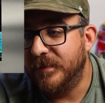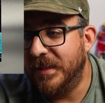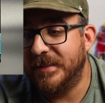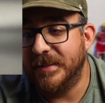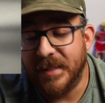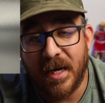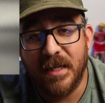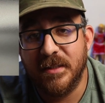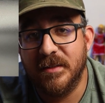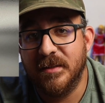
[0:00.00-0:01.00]
It's
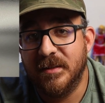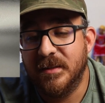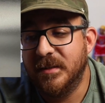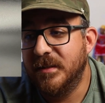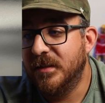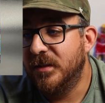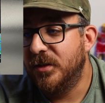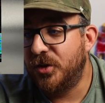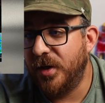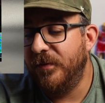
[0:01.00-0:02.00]
not
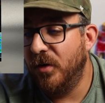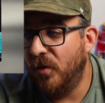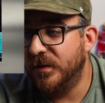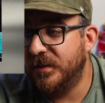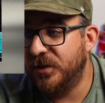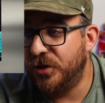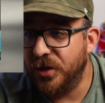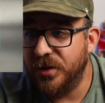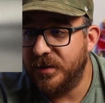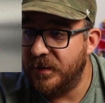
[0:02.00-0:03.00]
Trevor Lawrence's
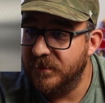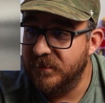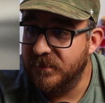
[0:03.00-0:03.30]
jersey.